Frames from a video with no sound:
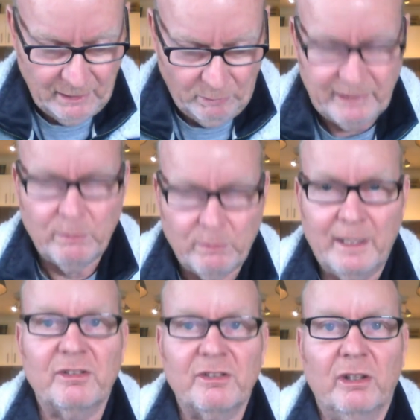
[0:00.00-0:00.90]
Week 1
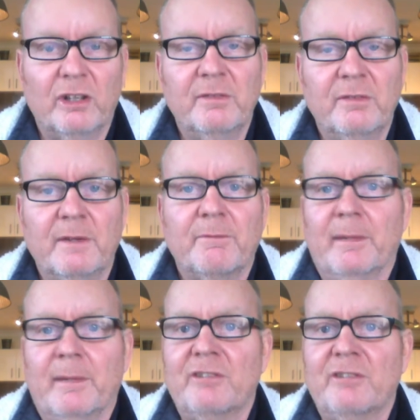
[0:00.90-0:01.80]
has lots of
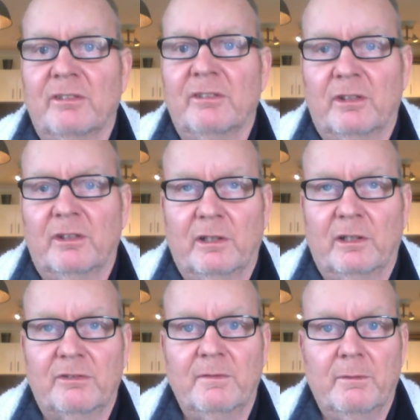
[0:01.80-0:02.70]
information,
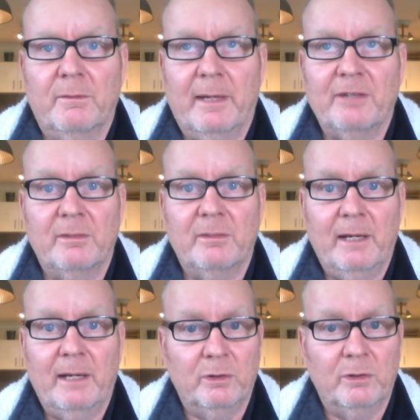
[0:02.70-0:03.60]
lots of information
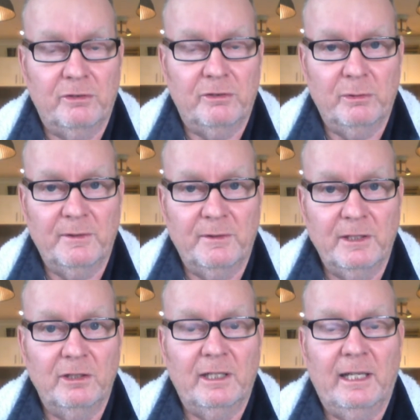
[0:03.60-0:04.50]
about what to do in the
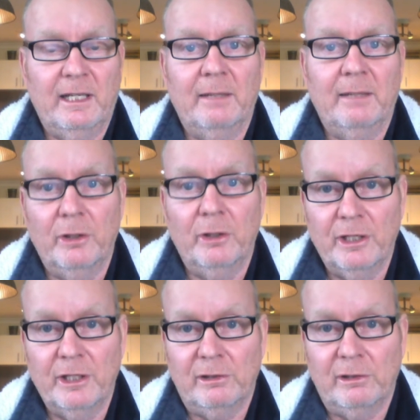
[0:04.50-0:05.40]
unit,
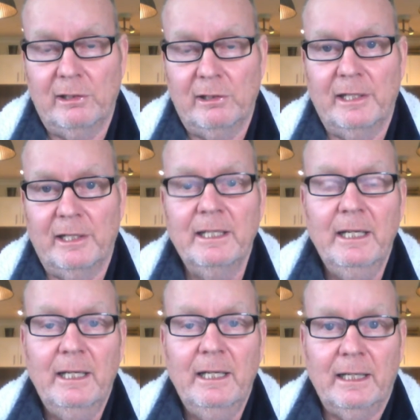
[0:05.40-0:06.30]
learning
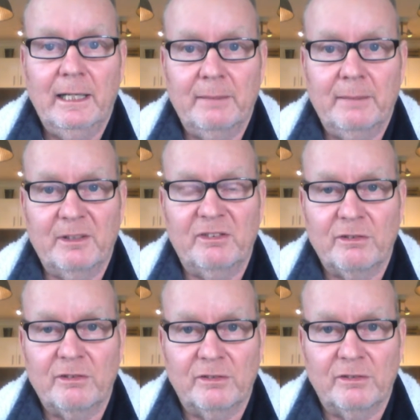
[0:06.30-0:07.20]
online,
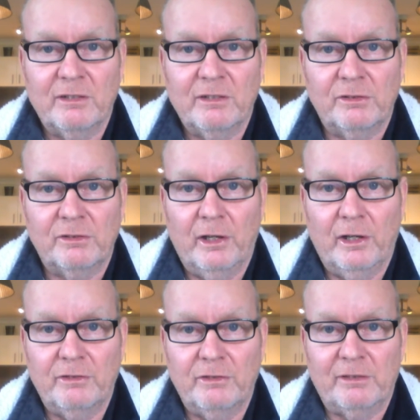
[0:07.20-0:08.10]
etc., etc.
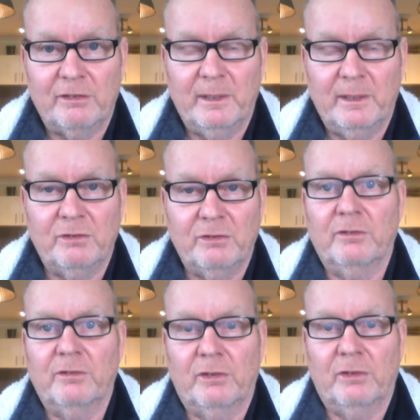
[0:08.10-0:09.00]
So just
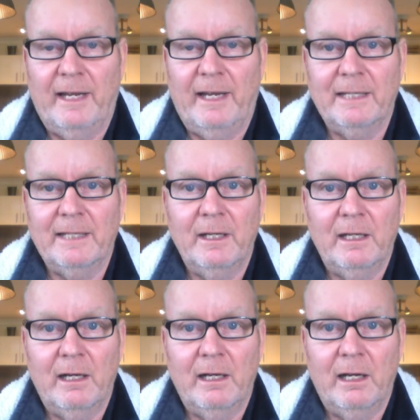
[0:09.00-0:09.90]
hang in
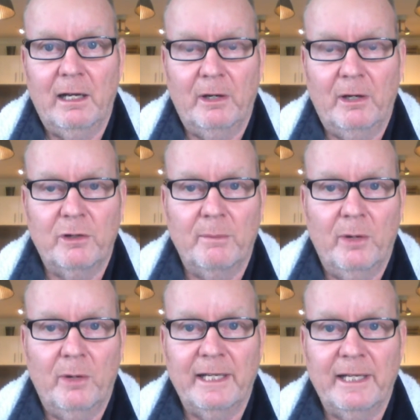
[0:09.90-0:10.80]
there. I've
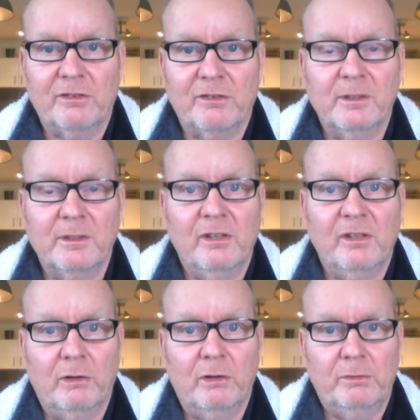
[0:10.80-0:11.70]
got my announcements,
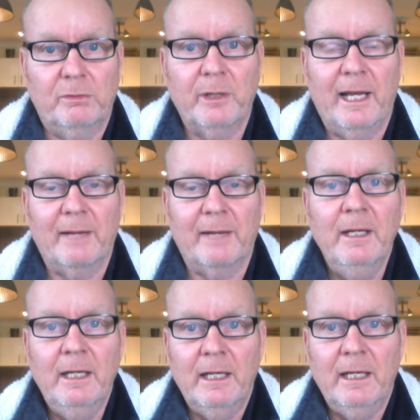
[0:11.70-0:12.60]
and I'll just put out
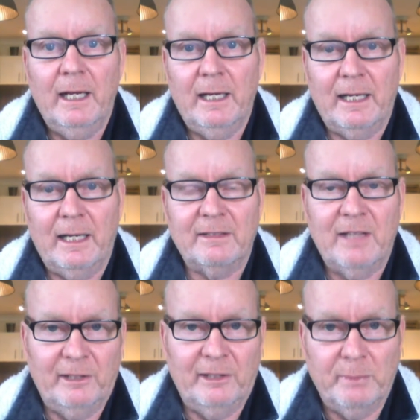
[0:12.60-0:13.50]

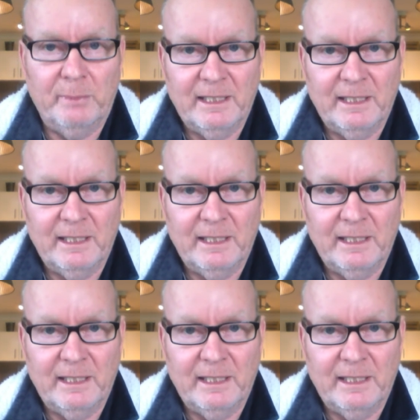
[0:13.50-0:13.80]
a little bit